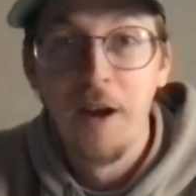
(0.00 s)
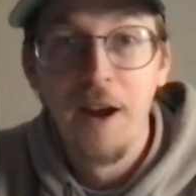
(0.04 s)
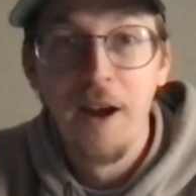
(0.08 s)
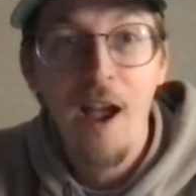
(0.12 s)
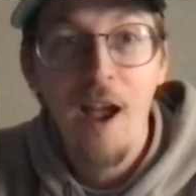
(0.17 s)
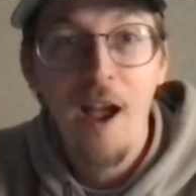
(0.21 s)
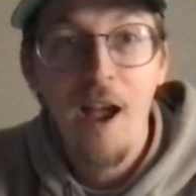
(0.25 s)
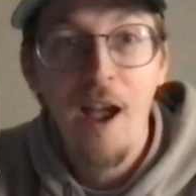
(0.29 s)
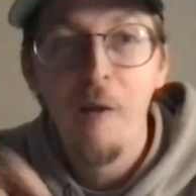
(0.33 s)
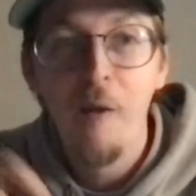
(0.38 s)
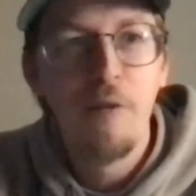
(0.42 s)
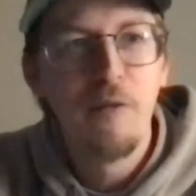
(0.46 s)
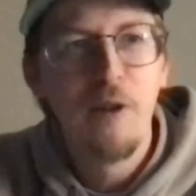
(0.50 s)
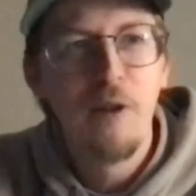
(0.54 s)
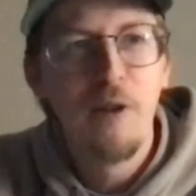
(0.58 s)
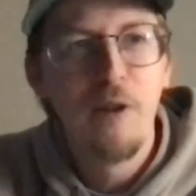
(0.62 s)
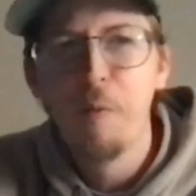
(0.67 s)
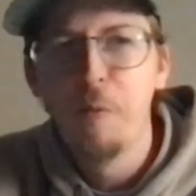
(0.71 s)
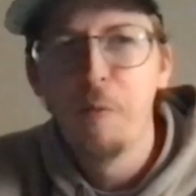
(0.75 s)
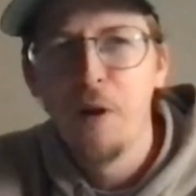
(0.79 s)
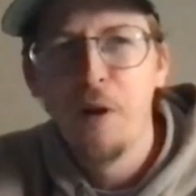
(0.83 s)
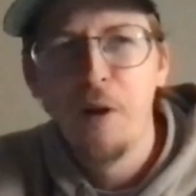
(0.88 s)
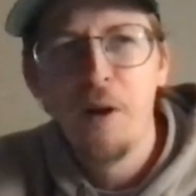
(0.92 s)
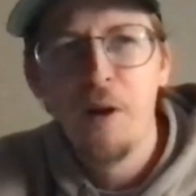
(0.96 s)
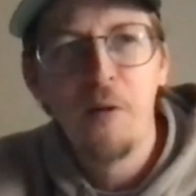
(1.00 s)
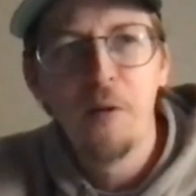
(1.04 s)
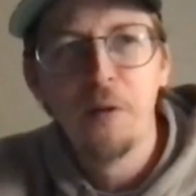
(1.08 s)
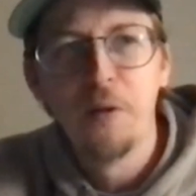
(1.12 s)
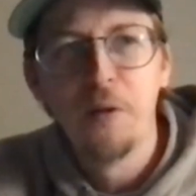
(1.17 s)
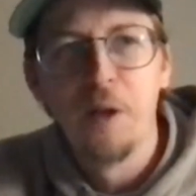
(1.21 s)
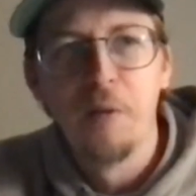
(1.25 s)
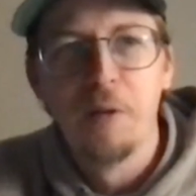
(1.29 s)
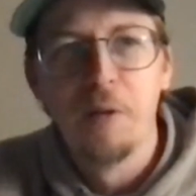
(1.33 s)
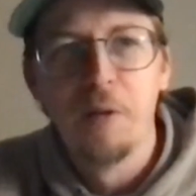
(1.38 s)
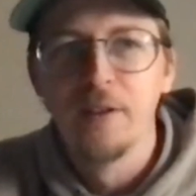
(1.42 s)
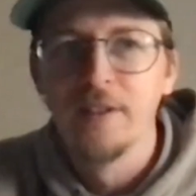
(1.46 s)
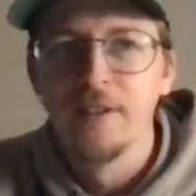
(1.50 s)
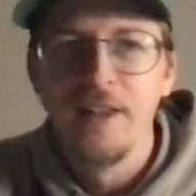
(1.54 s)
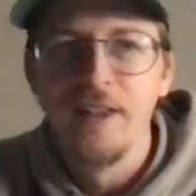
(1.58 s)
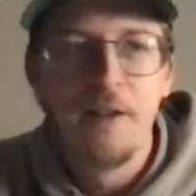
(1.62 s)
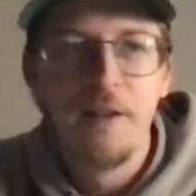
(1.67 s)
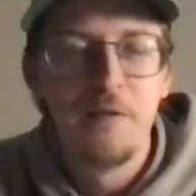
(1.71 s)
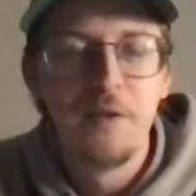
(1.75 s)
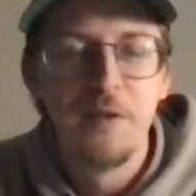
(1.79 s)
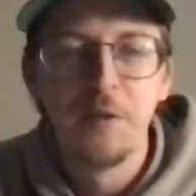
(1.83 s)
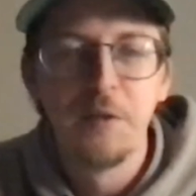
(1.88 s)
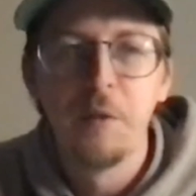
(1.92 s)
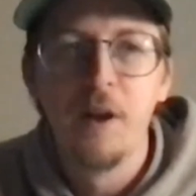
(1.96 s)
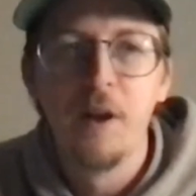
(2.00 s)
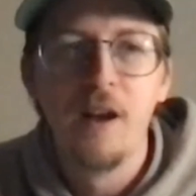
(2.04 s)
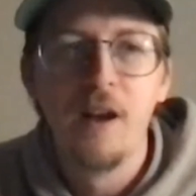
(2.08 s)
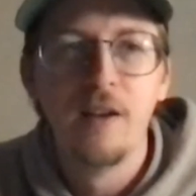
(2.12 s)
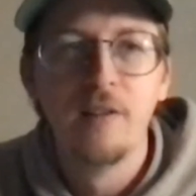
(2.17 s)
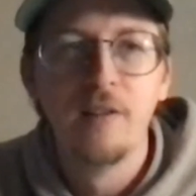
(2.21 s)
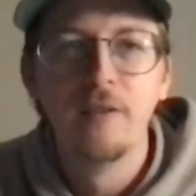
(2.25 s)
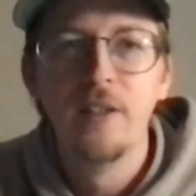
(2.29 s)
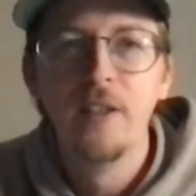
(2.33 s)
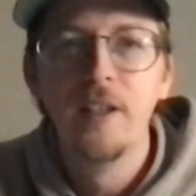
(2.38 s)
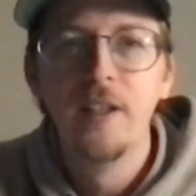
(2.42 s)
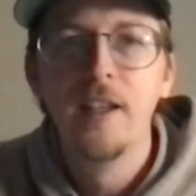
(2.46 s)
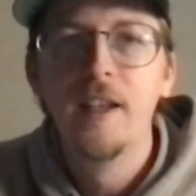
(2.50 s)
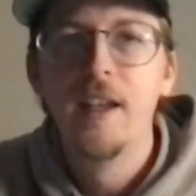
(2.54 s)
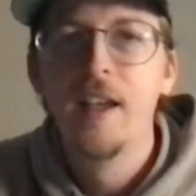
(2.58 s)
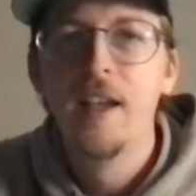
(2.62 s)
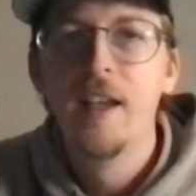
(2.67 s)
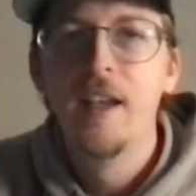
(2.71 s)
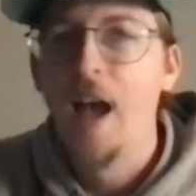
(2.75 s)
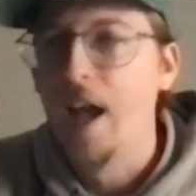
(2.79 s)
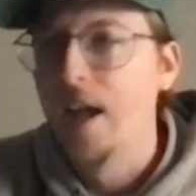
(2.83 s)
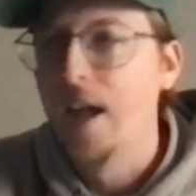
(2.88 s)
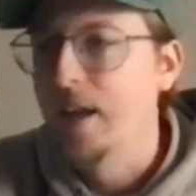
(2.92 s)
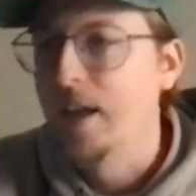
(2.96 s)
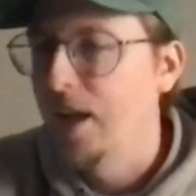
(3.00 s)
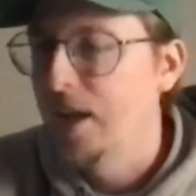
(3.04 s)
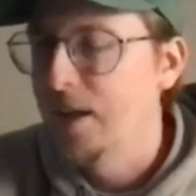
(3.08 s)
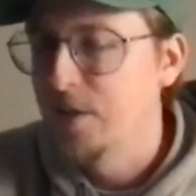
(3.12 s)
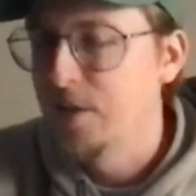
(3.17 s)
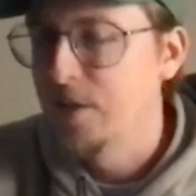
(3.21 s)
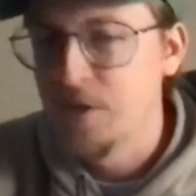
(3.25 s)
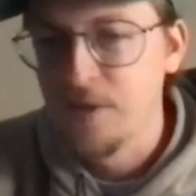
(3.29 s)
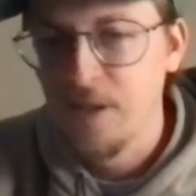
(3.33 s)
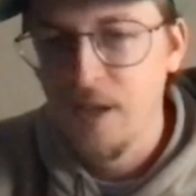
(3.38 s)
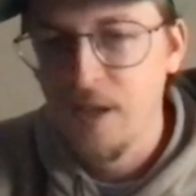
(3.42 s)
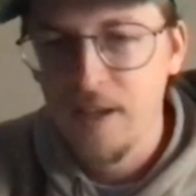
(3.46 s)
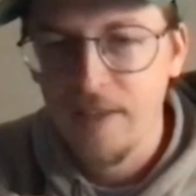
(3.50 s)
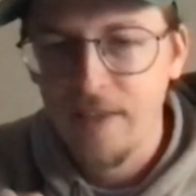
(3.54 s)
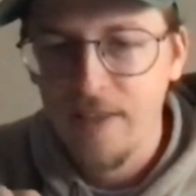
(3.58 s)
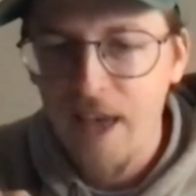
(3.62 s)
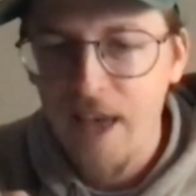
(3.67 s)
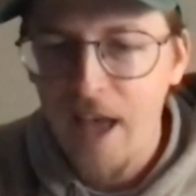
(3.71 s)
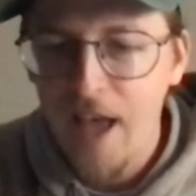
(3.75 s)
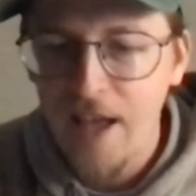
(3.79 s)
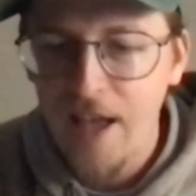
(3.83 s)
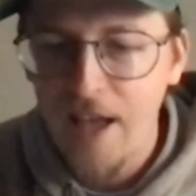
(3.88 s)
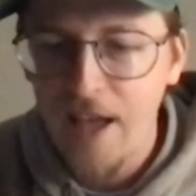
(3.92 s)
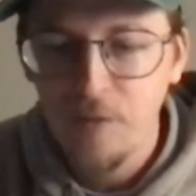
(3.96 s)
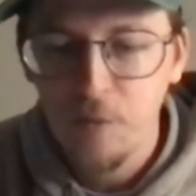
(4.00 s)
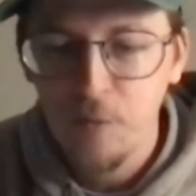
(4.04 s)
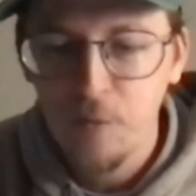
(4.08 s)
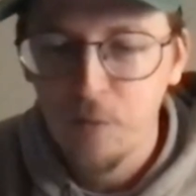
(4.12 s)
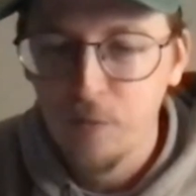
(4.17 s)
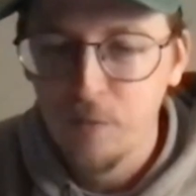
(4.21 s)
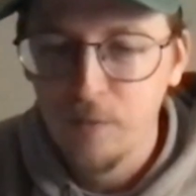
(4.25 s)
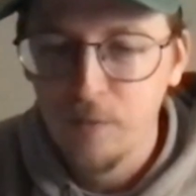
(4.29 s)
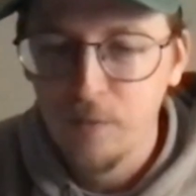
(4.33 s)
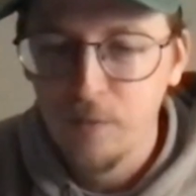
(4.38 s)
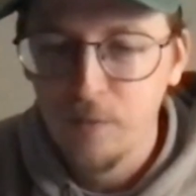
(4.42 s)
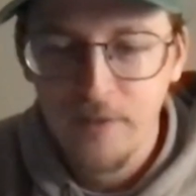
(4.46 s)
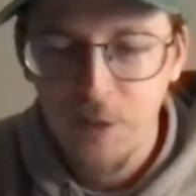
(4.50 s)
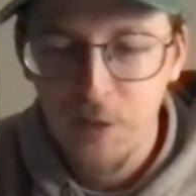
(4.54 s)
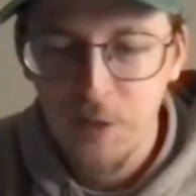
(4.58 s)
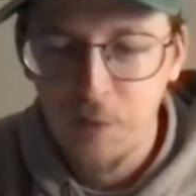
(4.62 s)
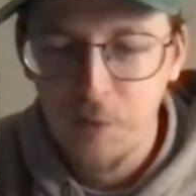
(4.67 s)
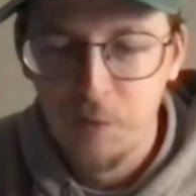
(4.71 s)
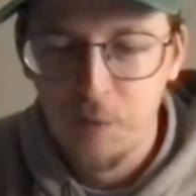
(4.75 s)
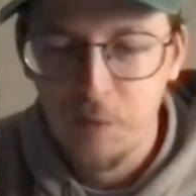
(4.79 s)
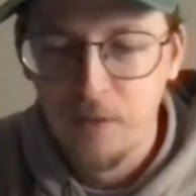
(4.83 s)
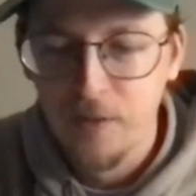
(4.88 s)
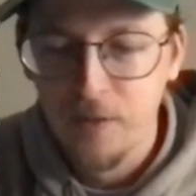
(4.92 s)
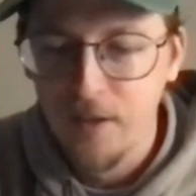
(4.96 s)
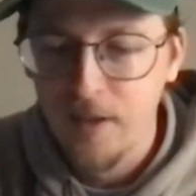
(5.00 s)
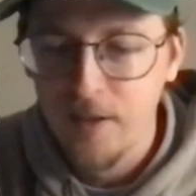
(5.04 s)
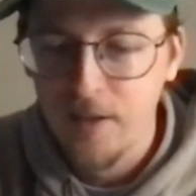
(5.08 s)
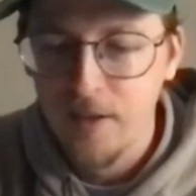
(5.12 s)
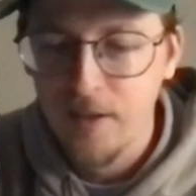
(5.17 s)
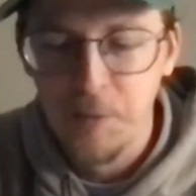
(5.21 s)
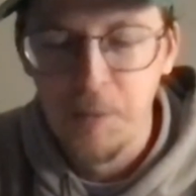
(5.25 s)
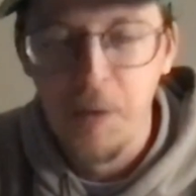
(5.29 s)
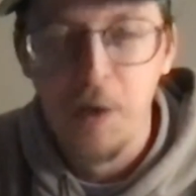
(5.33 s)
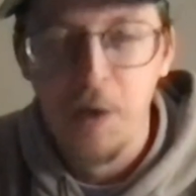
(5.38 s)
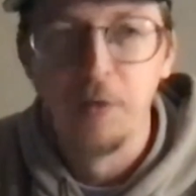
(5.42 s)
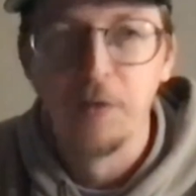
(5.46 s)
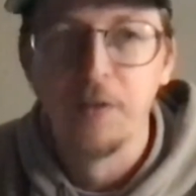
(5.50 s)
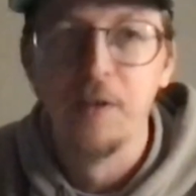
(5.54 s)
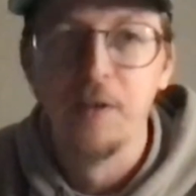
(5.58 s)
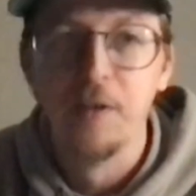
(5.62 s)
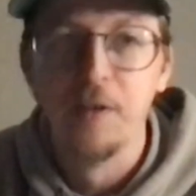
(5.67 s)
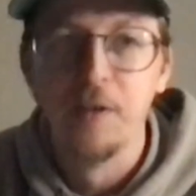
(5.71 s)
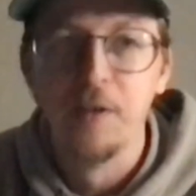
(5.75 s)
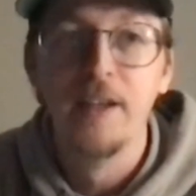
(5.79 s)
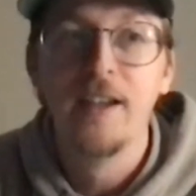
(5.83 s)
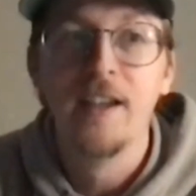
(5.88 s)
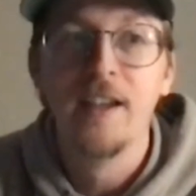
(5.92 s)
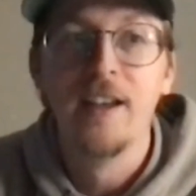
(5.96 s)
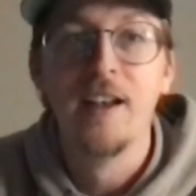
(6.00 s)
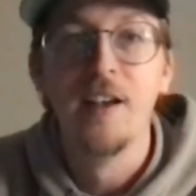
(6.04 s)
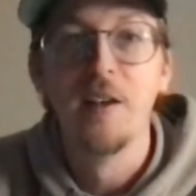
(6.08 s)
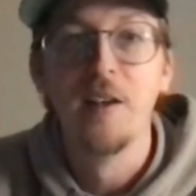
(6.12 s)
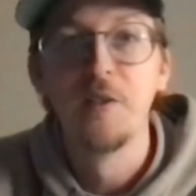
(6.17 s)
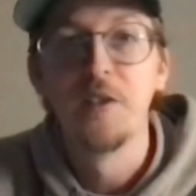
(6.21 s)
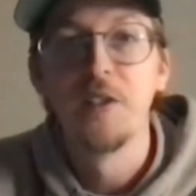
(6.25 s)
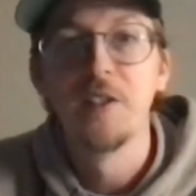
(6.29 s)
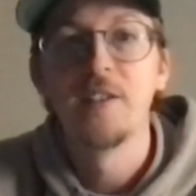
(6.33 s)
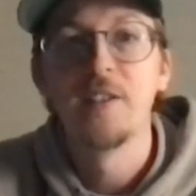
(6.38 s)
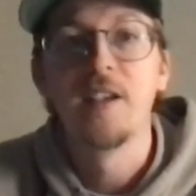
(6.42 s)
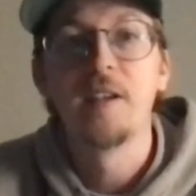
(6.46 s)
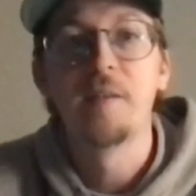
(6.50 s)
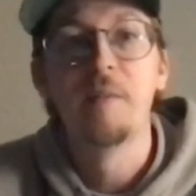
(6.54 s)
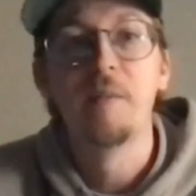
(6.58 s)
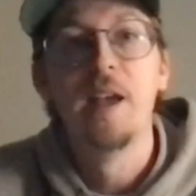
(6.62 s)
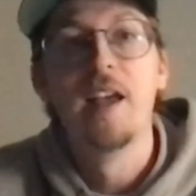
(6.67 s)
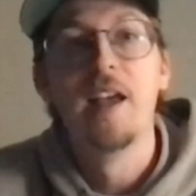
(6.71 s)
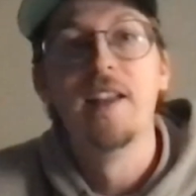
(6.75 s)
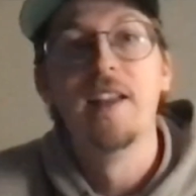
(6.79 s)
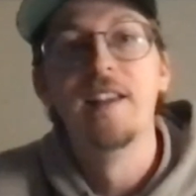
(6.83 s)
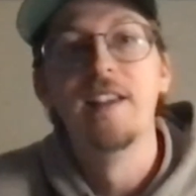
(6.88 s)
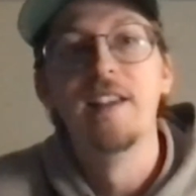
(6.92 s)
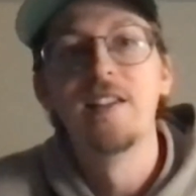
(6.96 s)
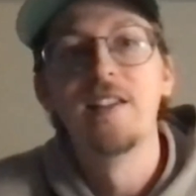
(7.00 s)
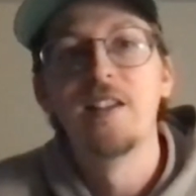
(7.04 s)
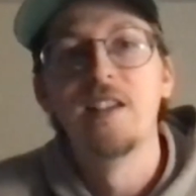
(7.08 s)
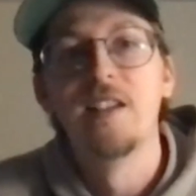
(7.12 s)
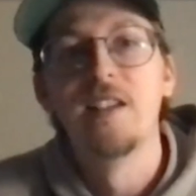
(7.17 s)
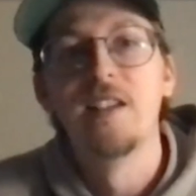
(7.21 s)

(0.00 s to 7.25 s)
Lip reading: however old I was, 11, 12, that it spoke to me. And I was just like, man,